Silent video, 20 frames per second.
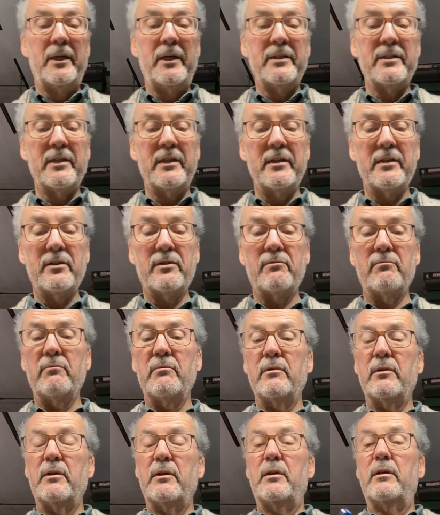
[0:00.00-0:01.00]
It is
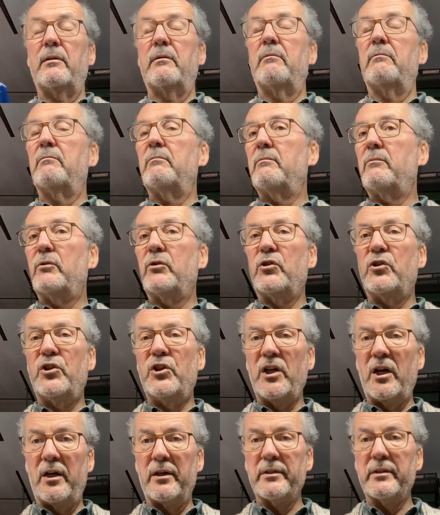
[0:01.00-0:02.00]

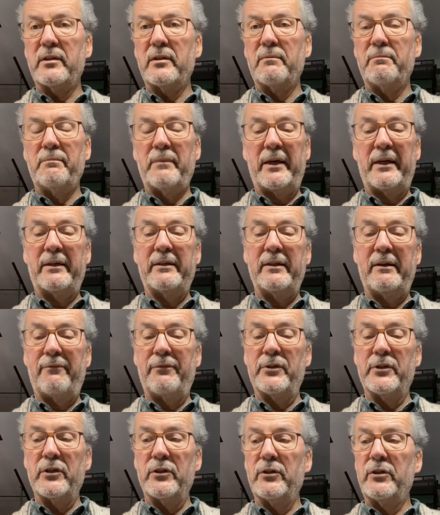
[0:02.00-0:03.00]
just
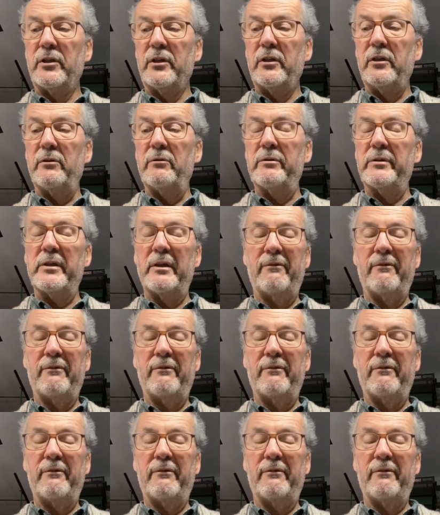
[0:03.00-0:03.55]
magnificent to use.